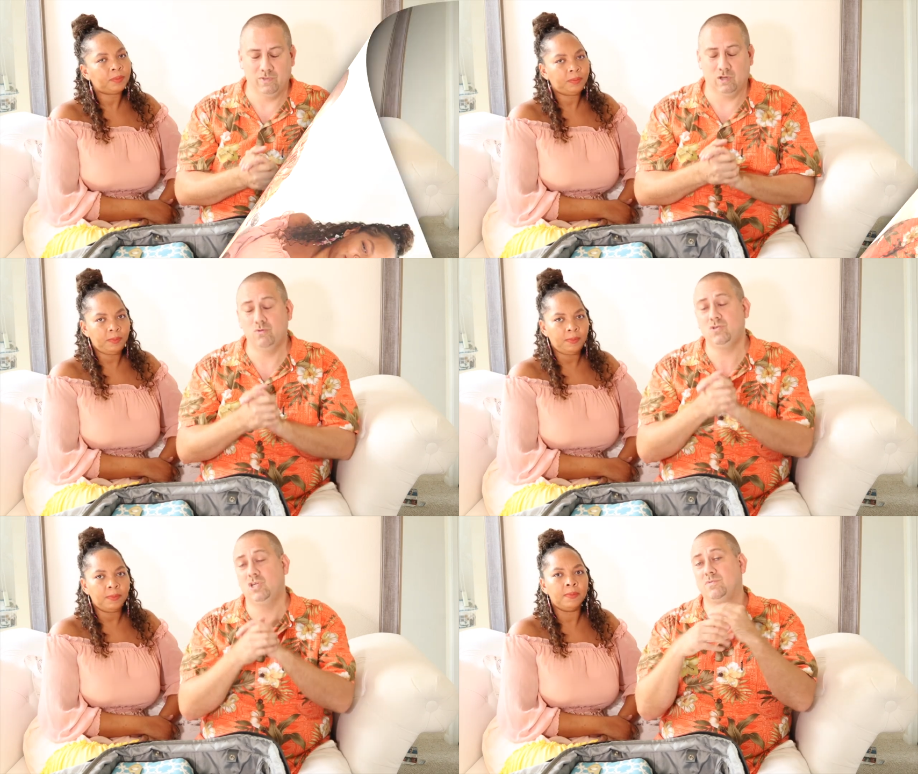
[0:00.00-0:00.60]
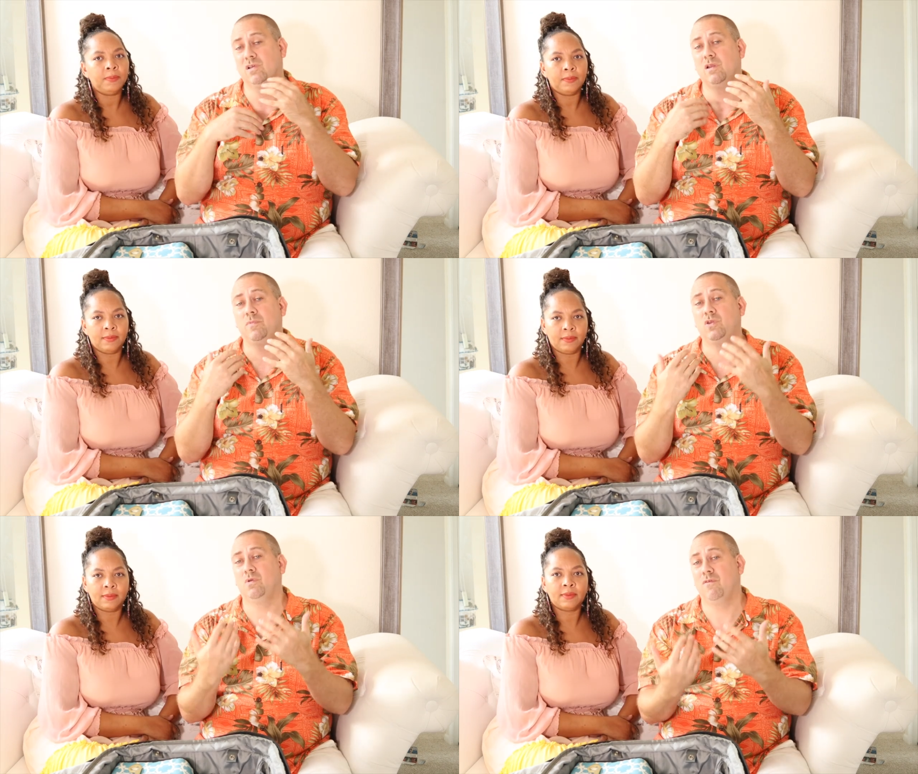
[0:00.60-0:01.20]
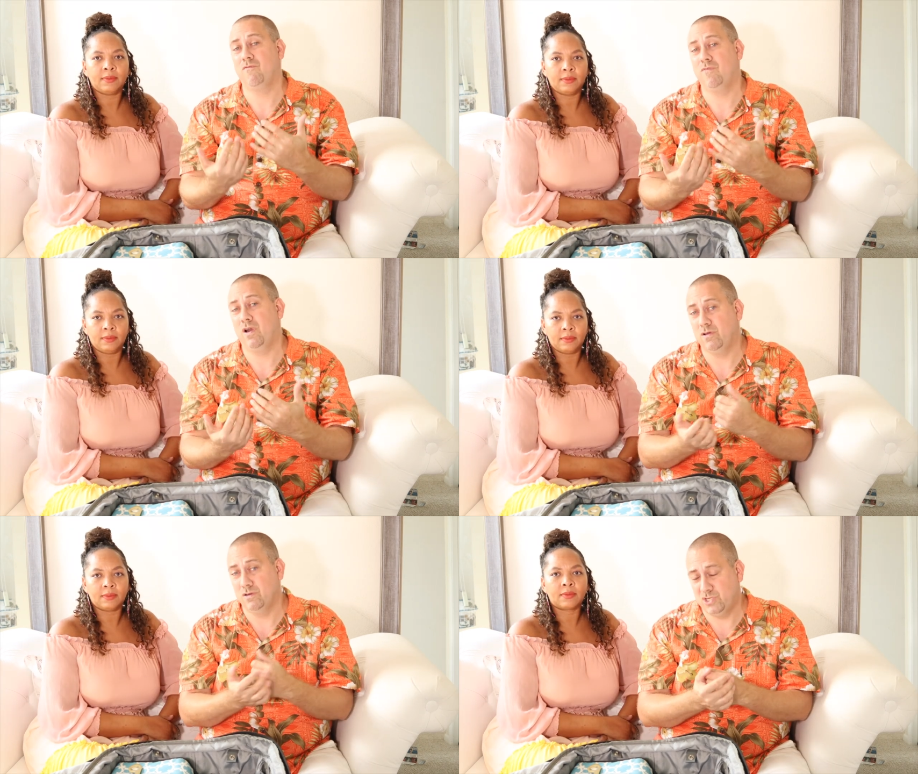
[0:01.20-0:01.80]
Speaker 1: The cruise ships are going to be doing a
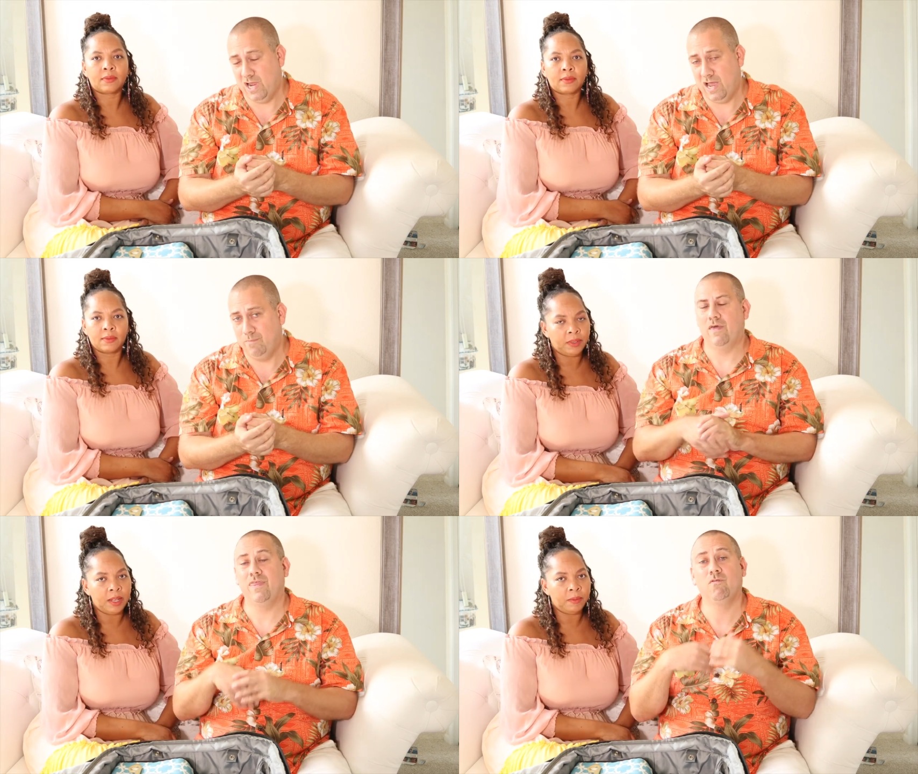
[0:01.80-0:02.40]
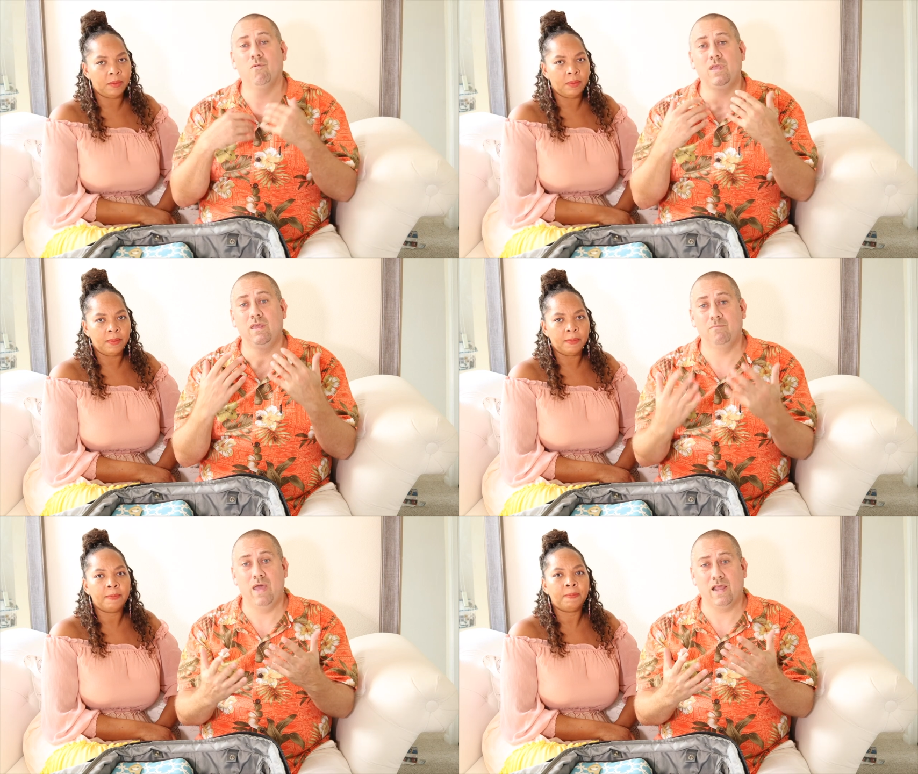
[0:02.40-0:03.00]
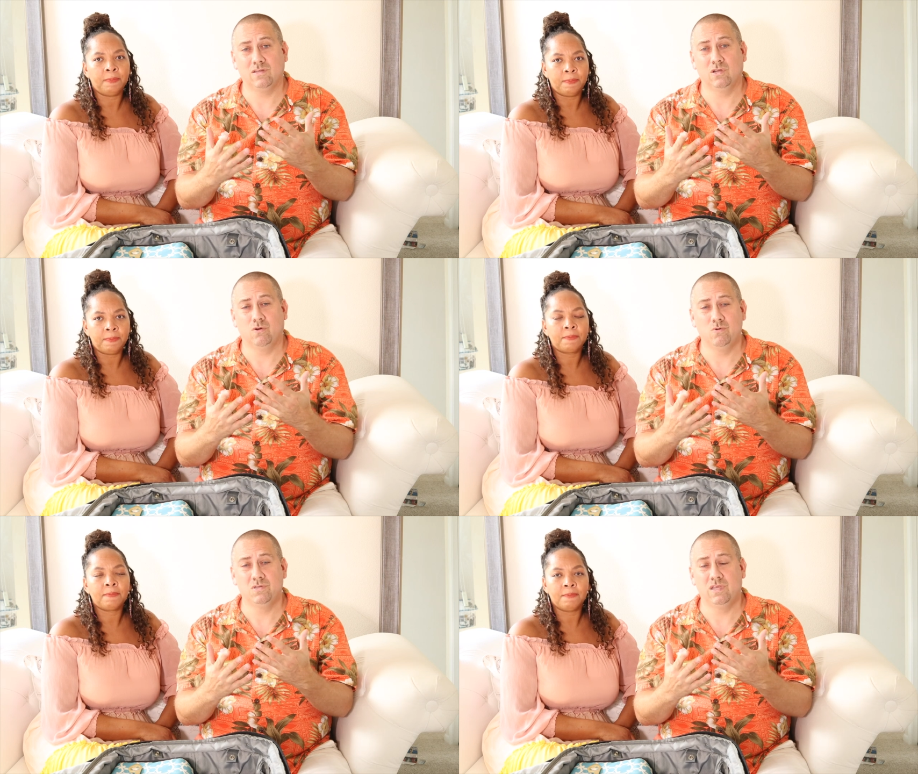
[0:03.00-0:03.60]
very good job. I think when we get back to
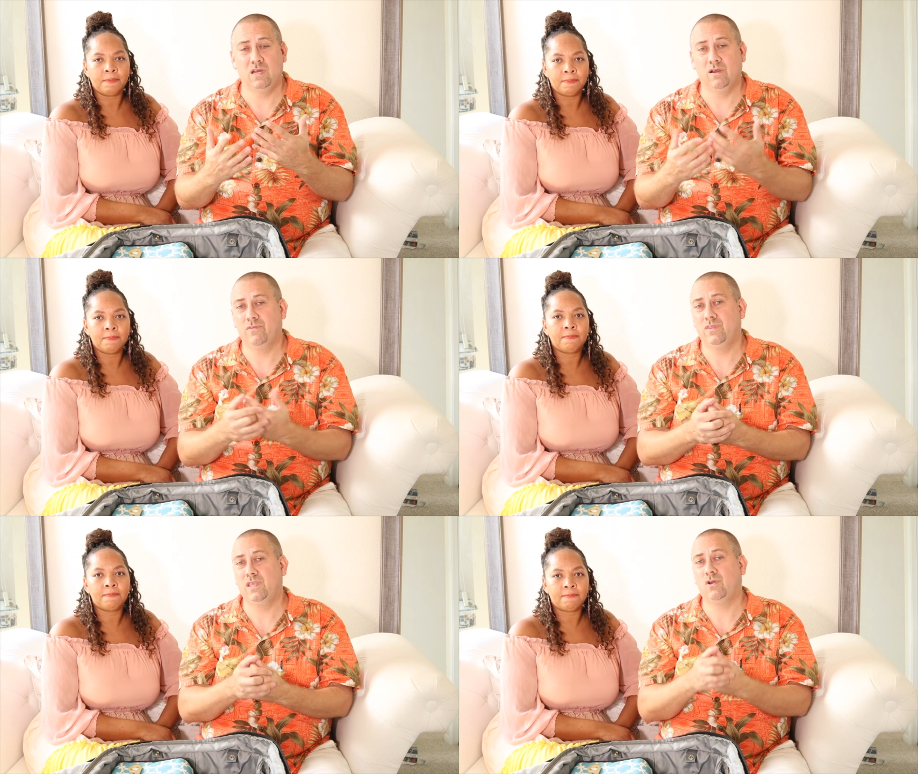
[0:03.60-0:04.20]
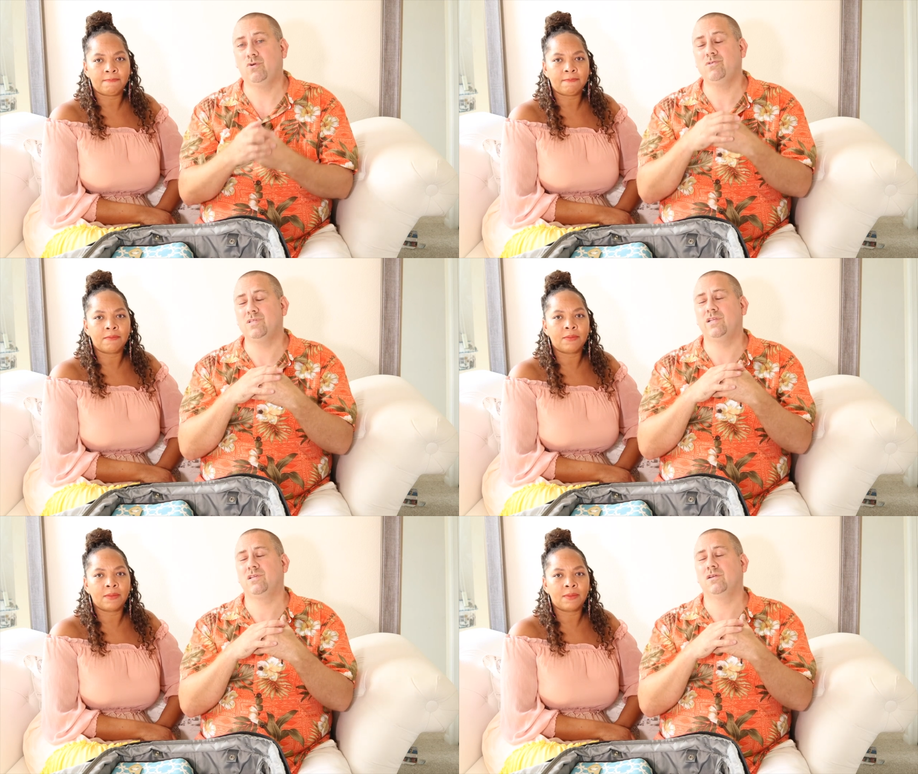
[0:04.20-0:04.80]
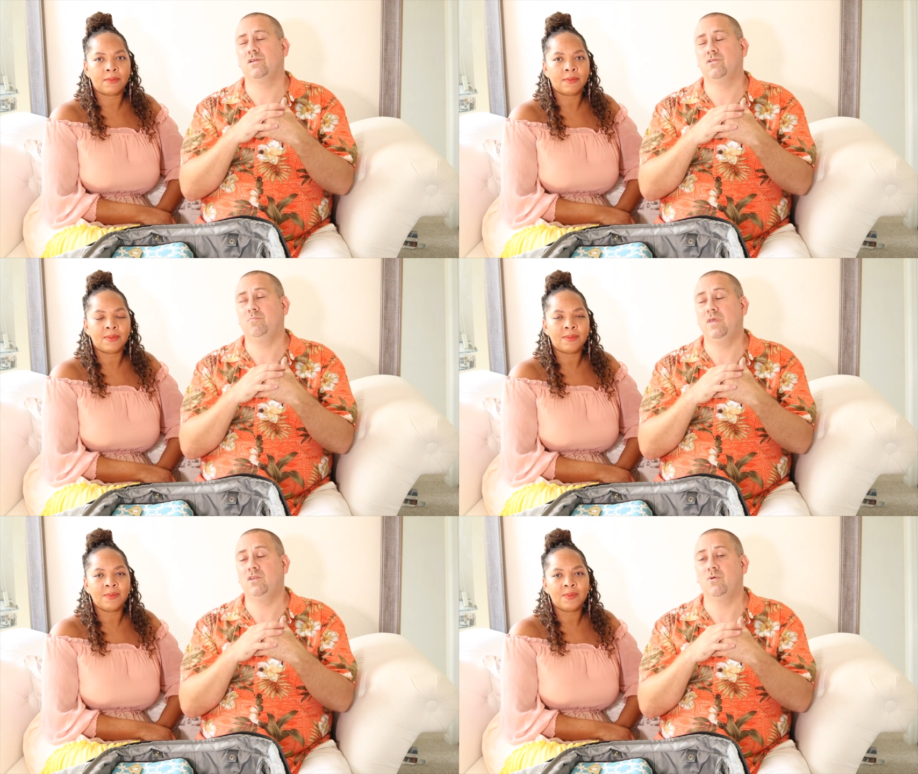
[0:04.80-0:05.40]
cruising here, the cruise lines are going to
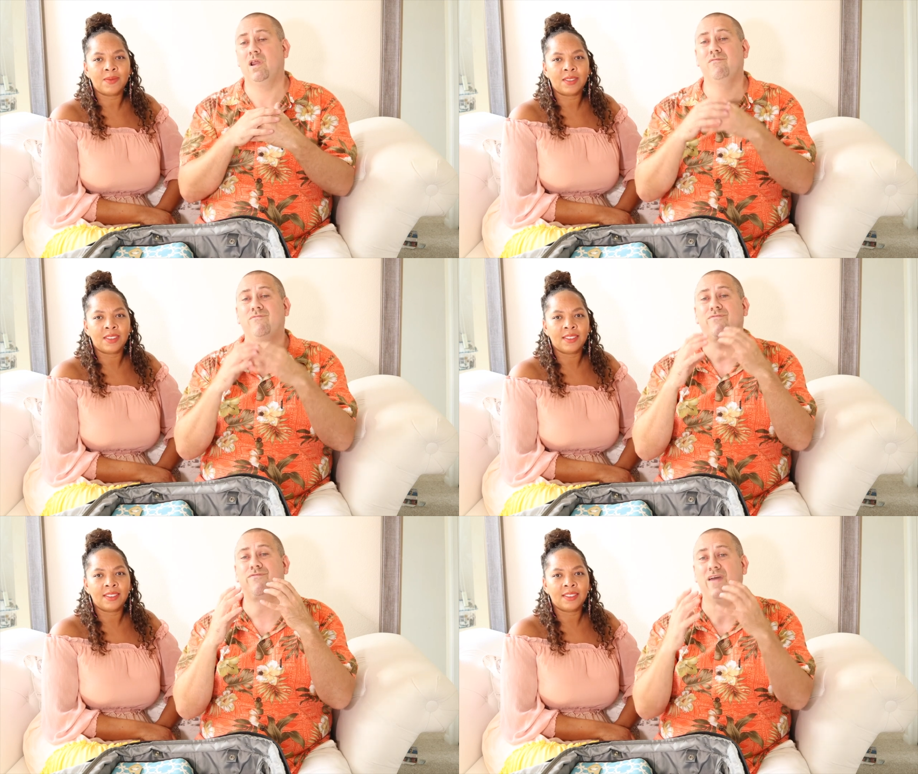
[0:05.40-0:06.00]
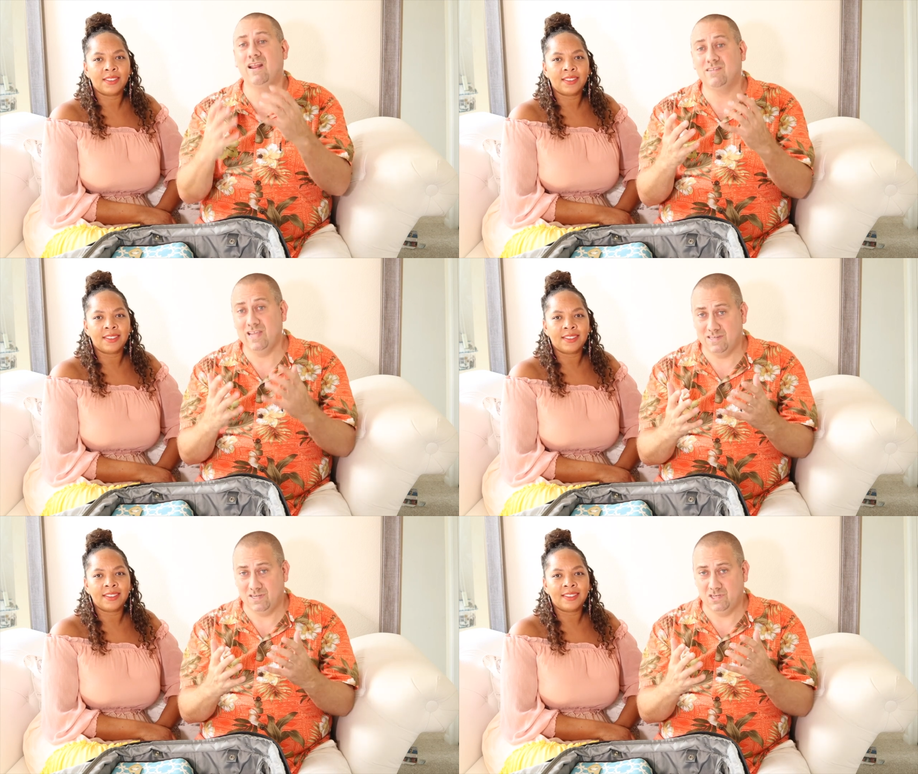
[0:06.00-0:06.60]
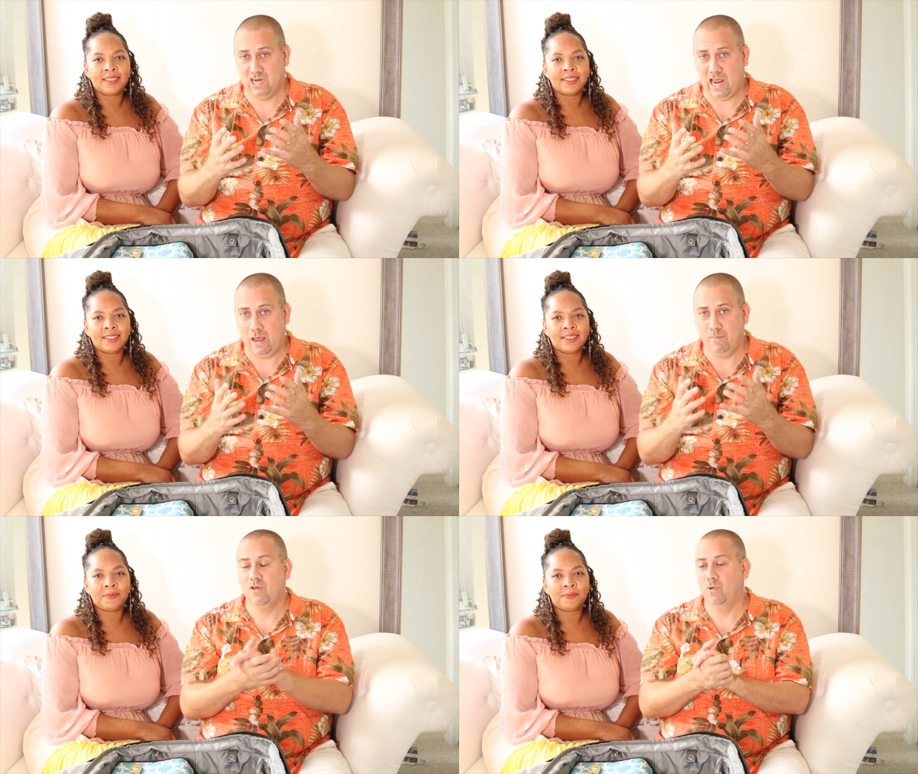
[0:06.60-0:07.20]
be doing a fantastic job